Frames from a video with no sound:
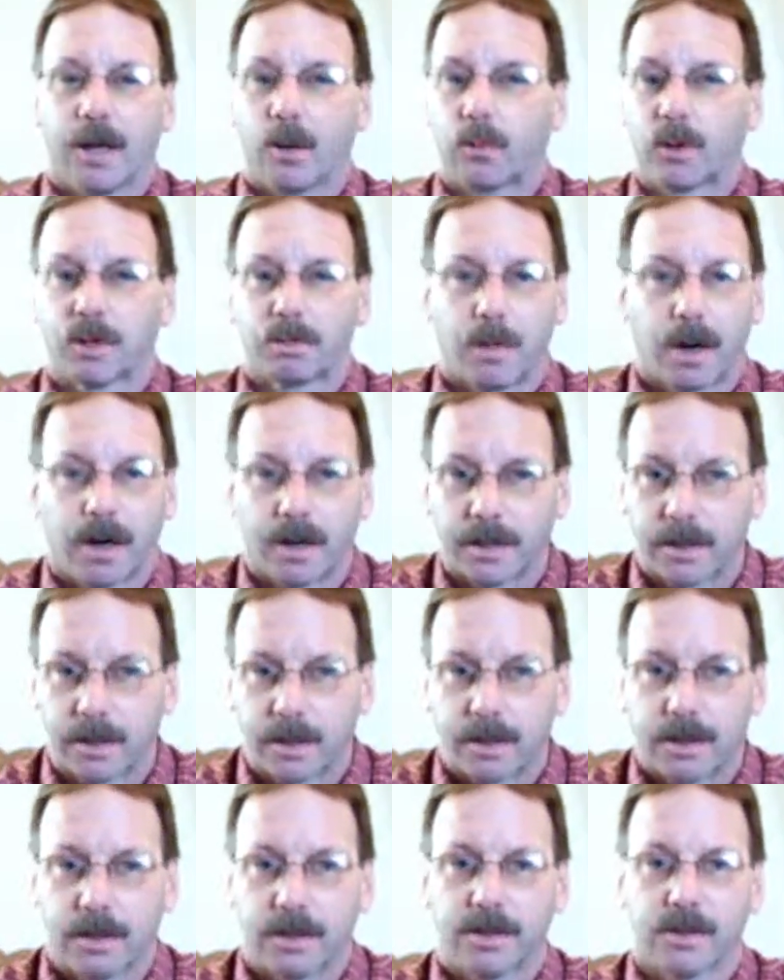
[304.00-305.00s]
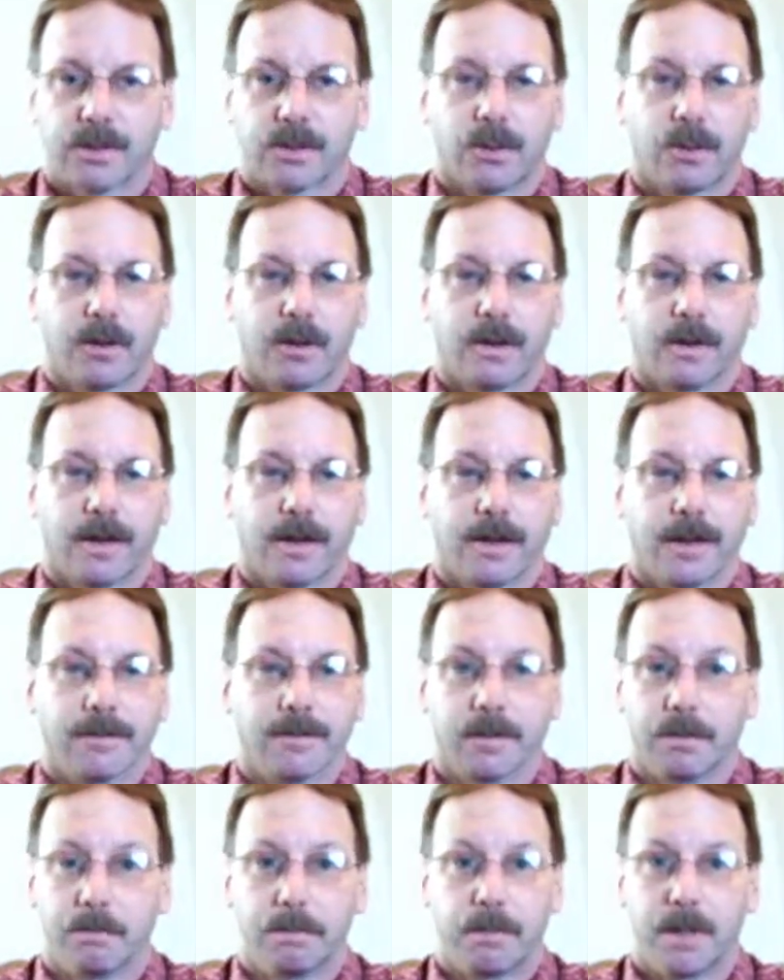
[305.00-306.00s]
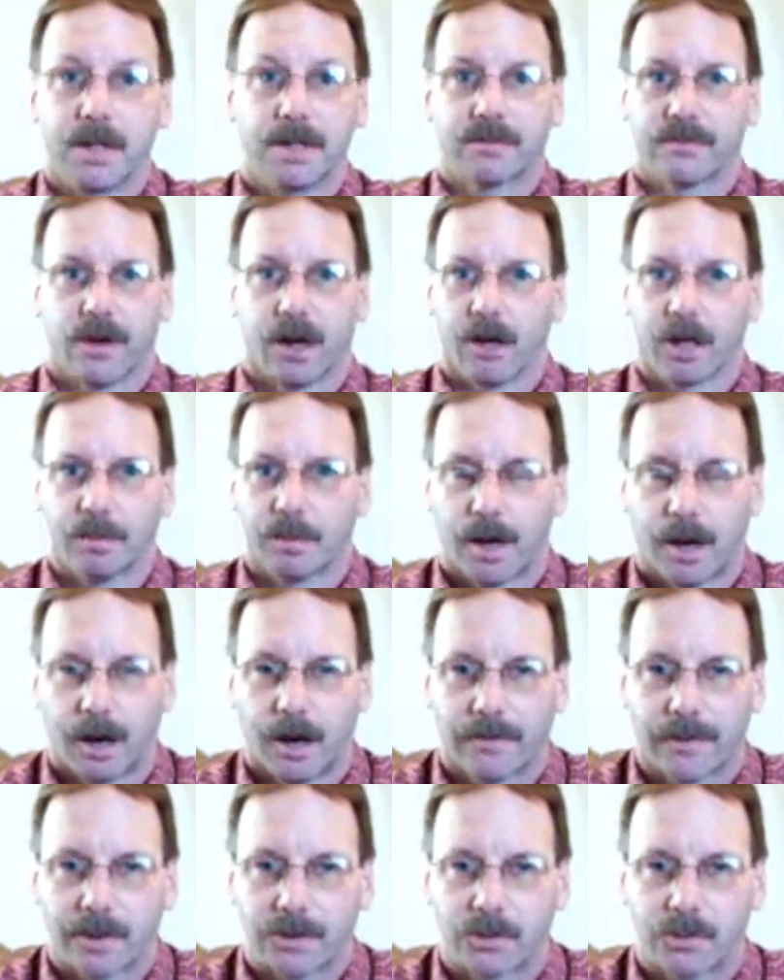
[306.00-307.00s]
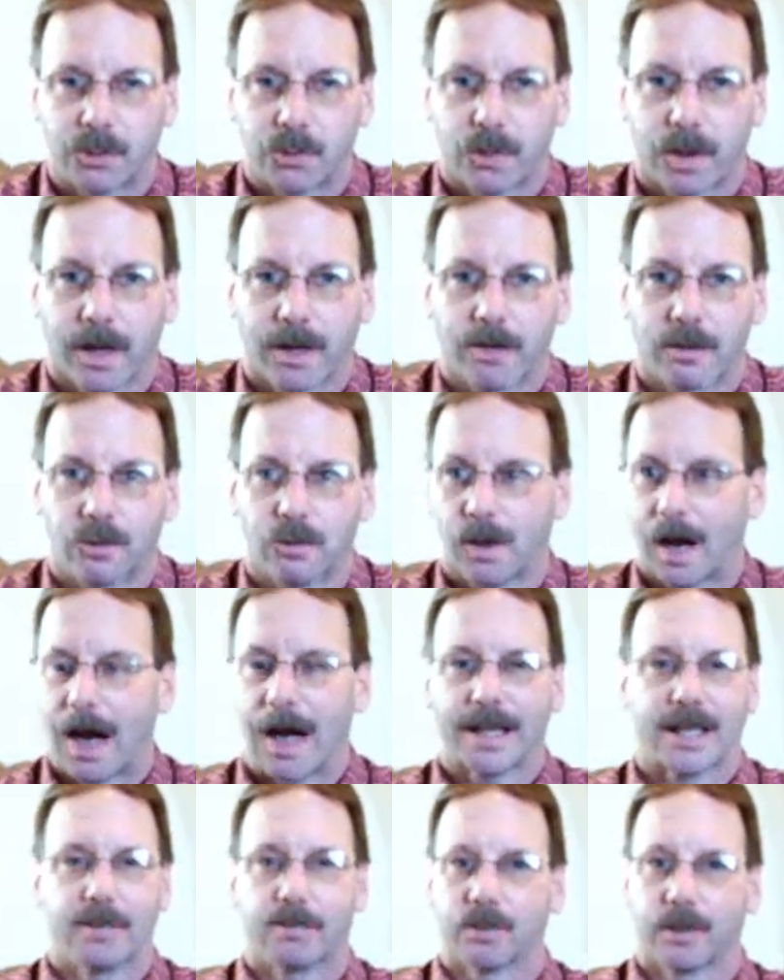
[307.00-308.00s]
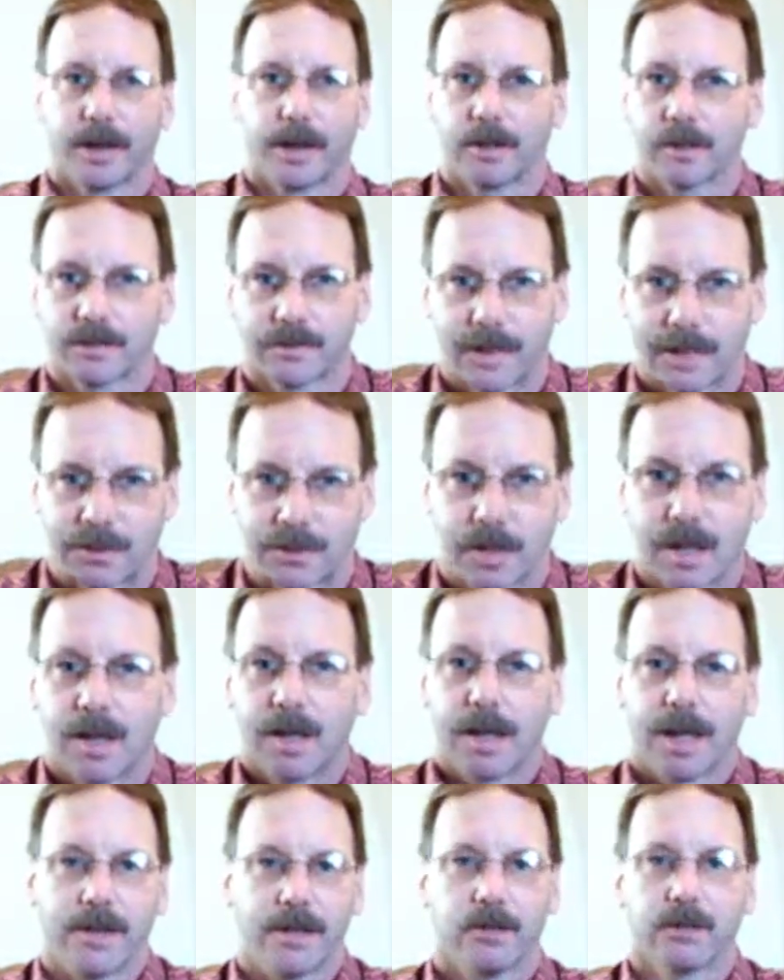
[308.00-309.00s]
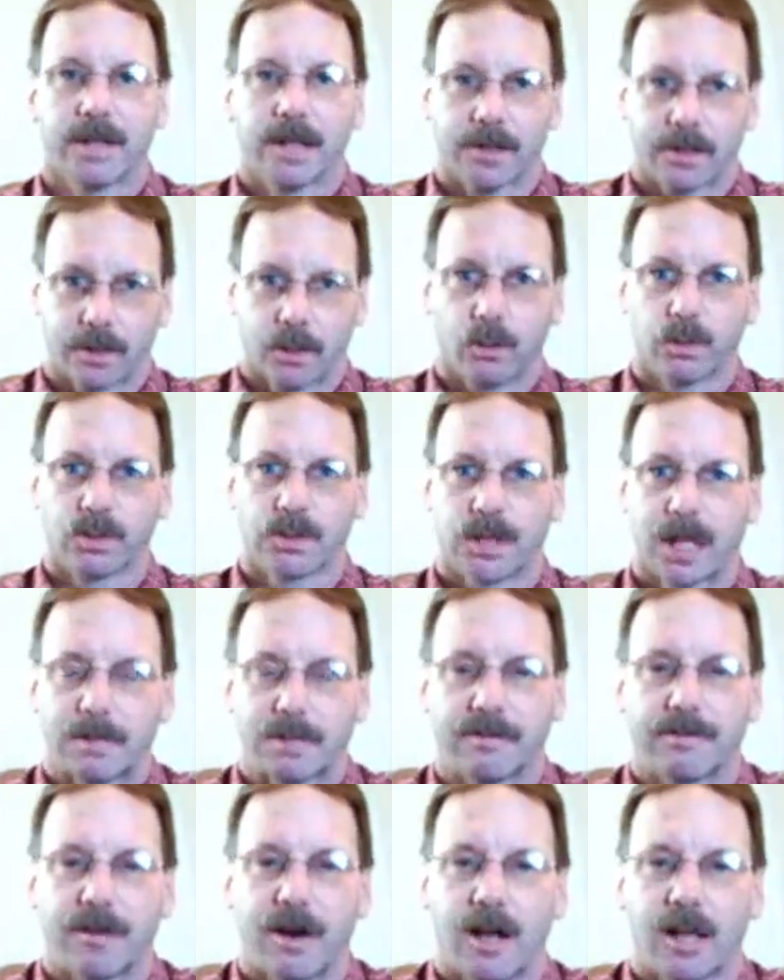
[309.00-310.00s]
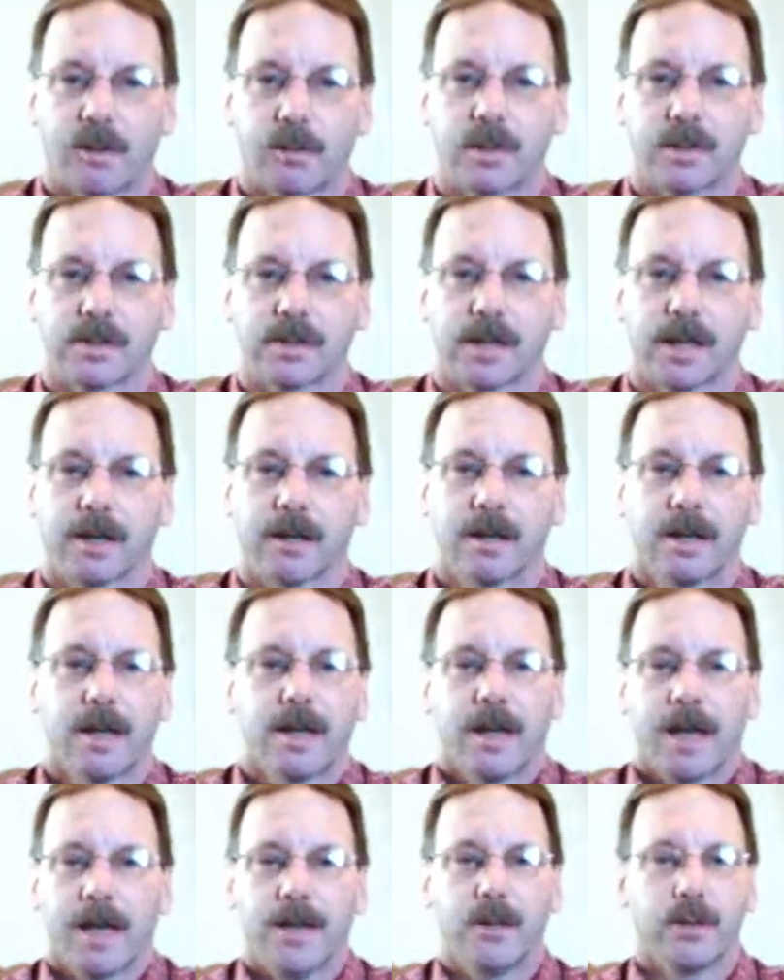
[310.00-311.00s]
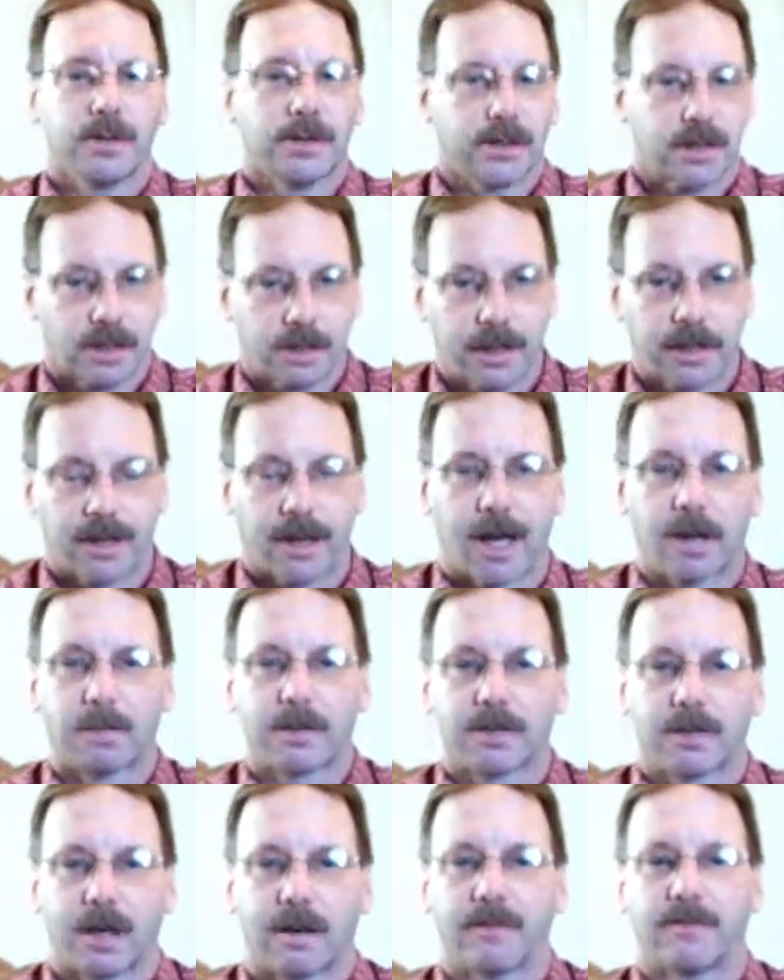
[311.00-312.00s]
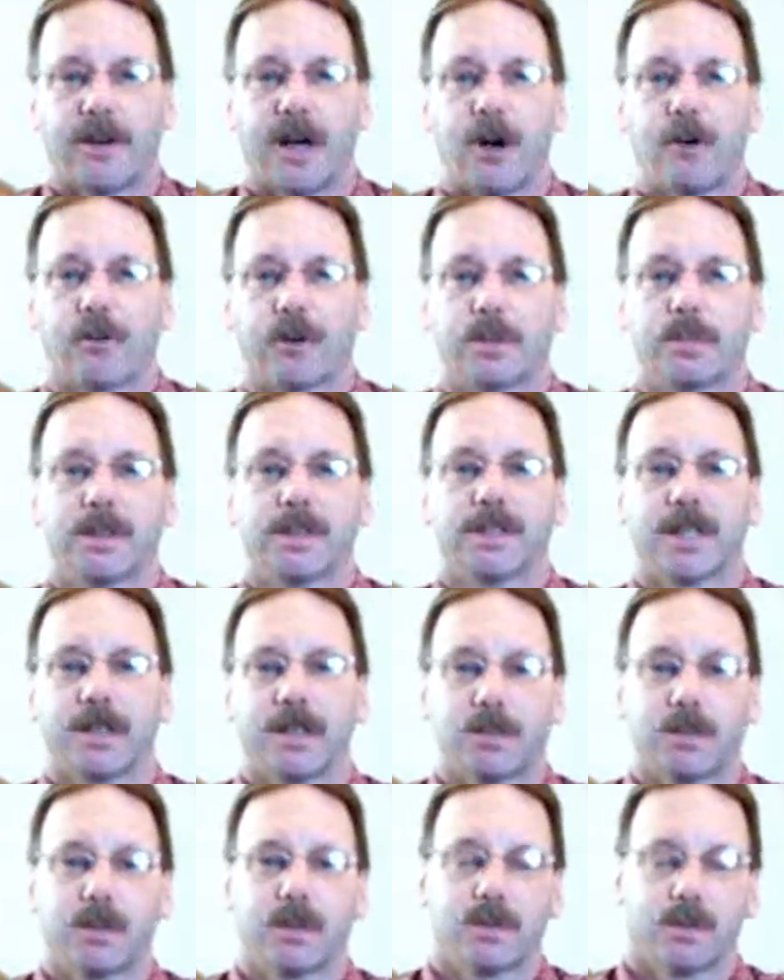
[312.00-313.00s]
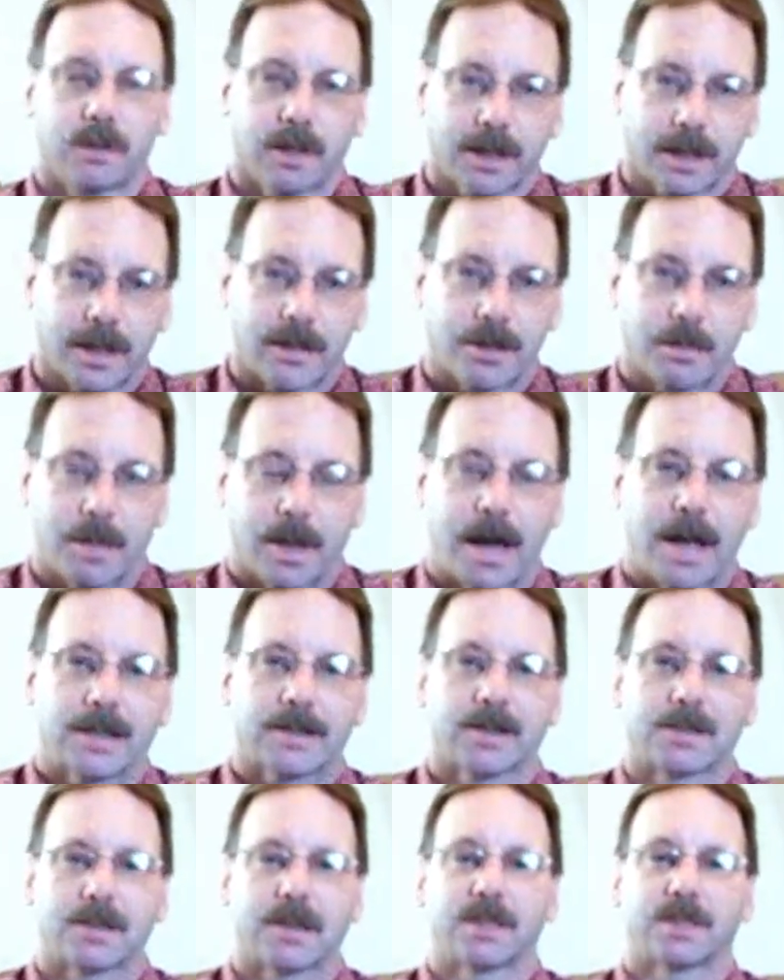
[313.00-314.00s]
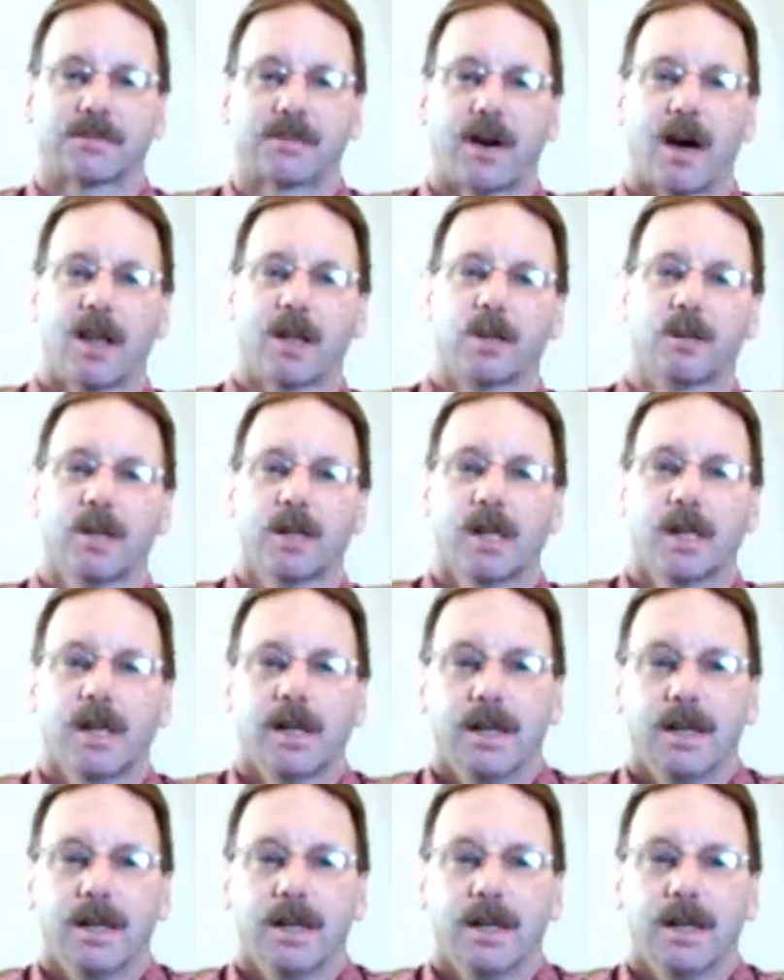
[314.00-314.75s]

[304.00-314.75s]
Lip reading: network marketers or beach volleyball if that's what you want to do, hockey players if that's, and you'll get those type of followers there. And you can just click on them and start following them. And generally when you click on the box that says follow,